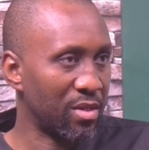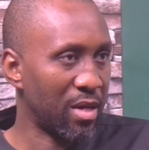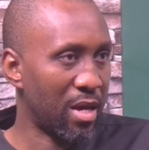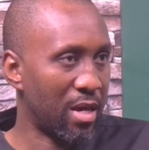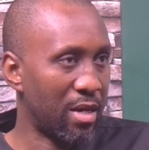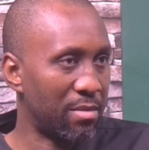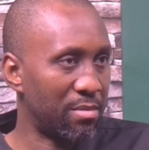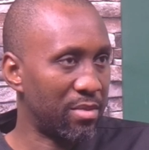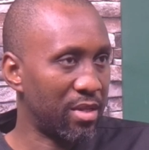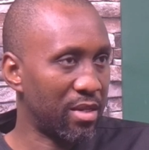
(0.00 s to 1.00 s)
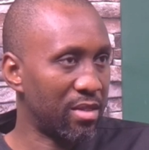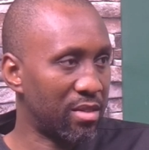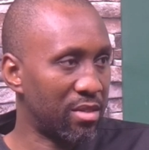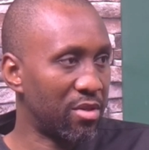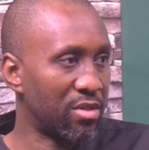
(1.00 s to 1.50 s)
um, take it
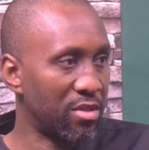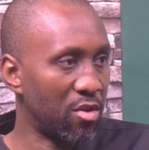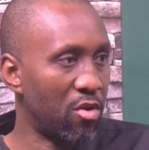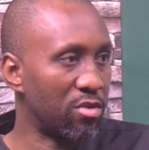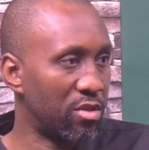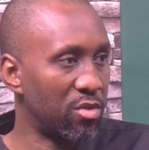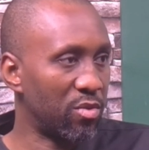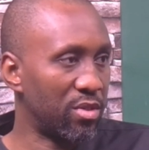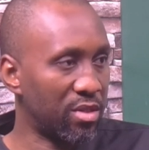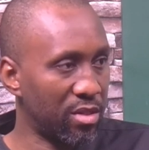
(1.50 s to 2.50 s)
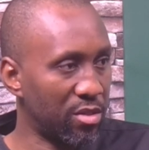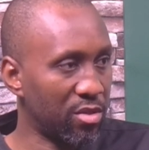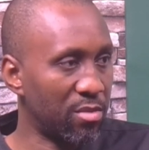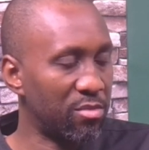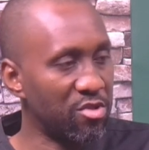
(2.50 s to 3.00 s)
seriously until we see
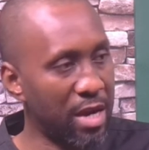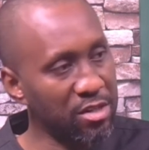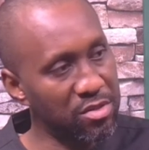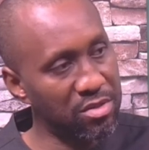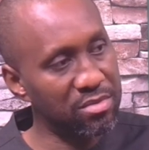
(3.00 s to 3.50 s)
some traction.